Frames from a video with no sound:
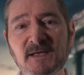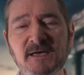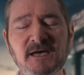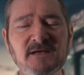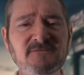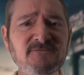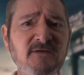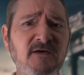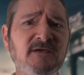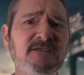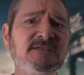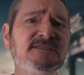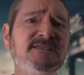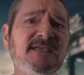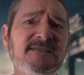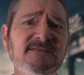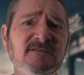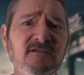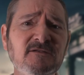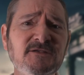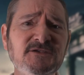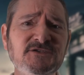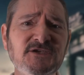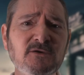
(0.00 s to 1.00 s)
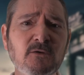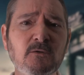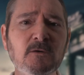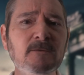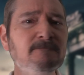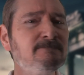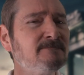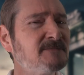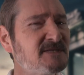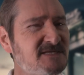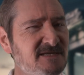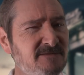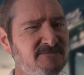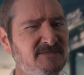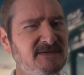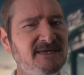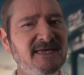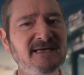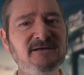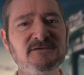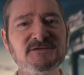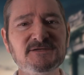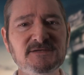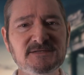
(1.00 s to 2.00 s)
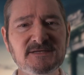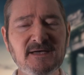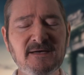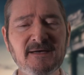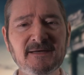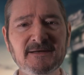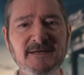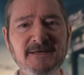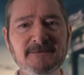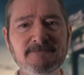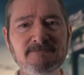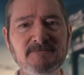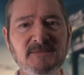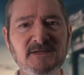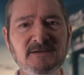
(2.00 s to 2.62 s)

advanced technology, or something else entirely,